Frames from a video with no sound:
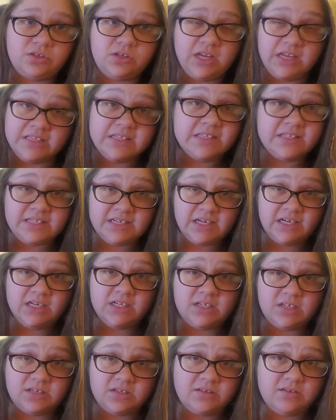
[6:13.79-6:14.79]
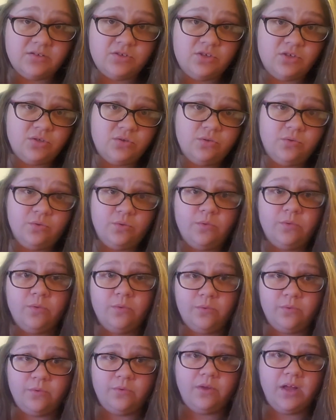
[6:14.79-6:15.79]
in state to
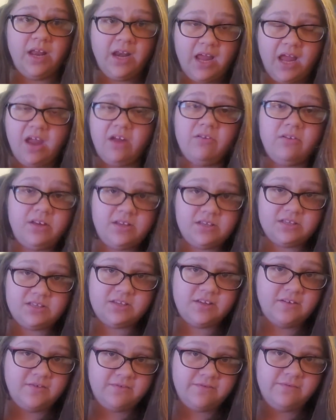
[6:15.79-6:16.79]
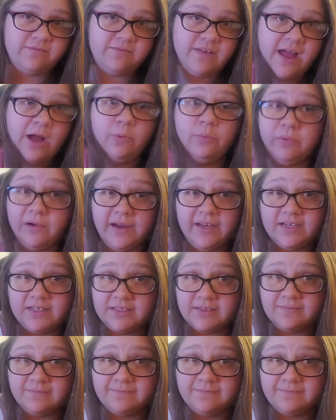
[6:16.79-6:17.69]
areas of outbreak.